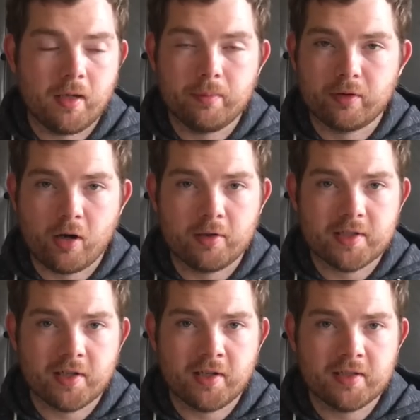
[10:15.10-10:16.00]
really
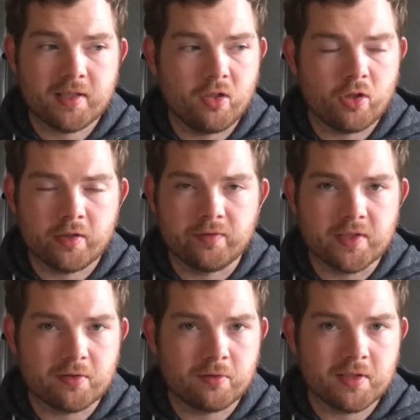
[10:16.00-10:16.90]
prioritised the look of
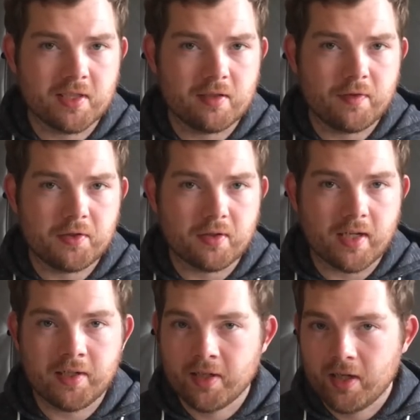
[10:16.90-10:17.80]
the Zords
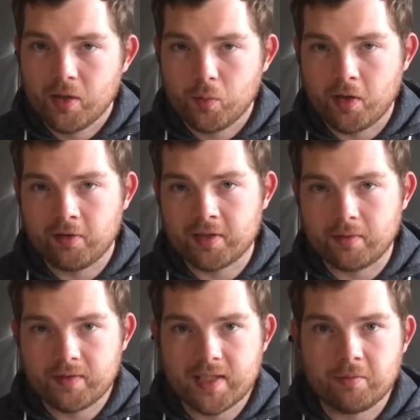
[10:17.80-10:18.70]
individually,
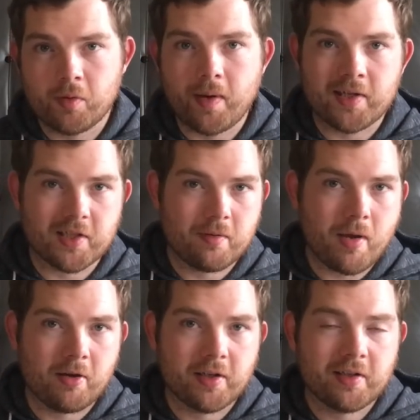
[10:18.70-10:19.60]
whereas we've seen with Bandai
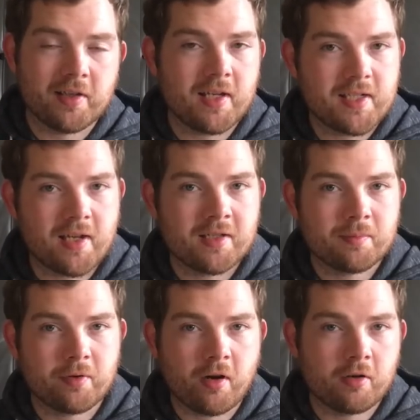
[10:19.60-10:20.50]
America, they tend
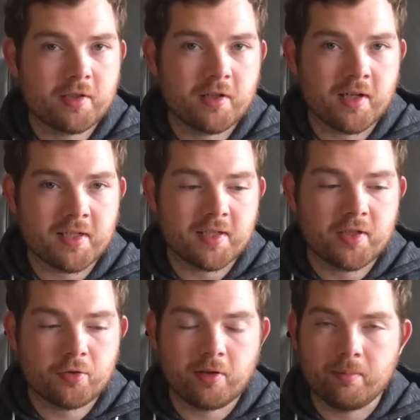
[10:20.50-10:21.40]
to prioritise a
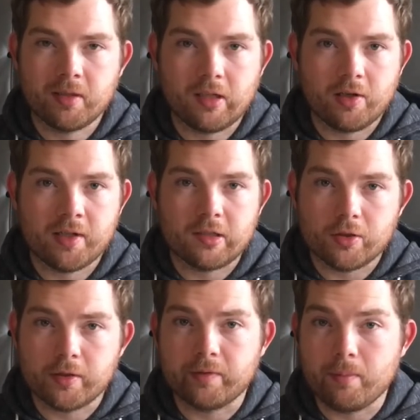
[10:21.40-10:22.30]
streamlined
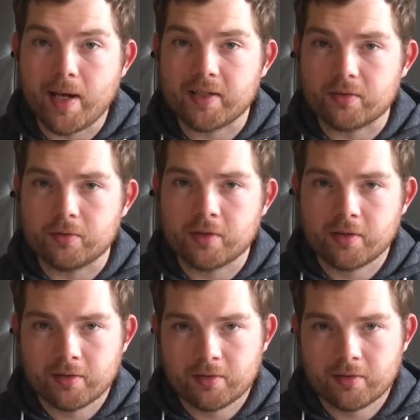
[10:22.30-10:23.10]
look of the Megazord.